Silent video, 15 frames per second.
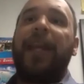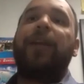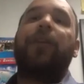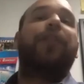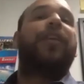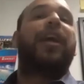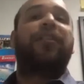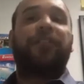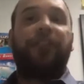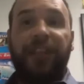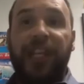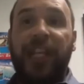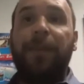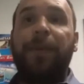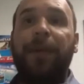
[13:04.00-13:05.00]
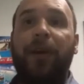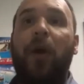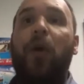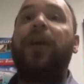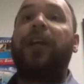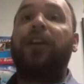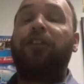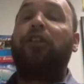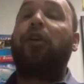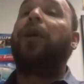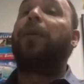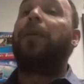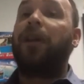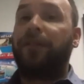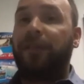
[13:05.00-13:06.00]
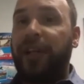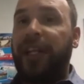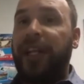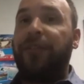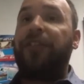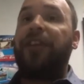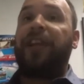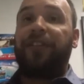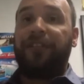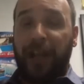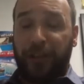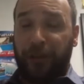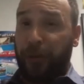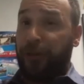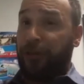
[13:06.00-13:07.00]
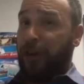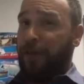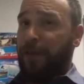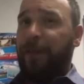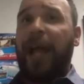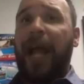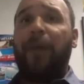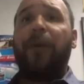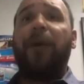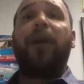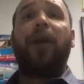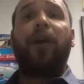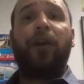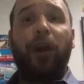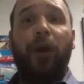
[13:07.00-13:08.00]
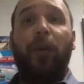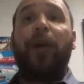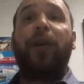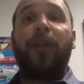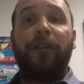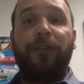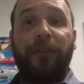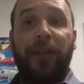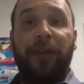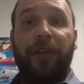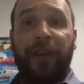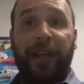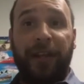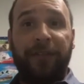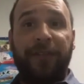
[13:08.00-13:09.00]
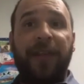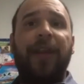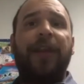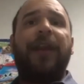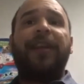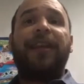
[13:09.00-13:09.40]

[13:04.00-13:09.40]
of the manual is actually keeping going and showing them all of our gifts and accessories and our flatware and our cookware and all these other things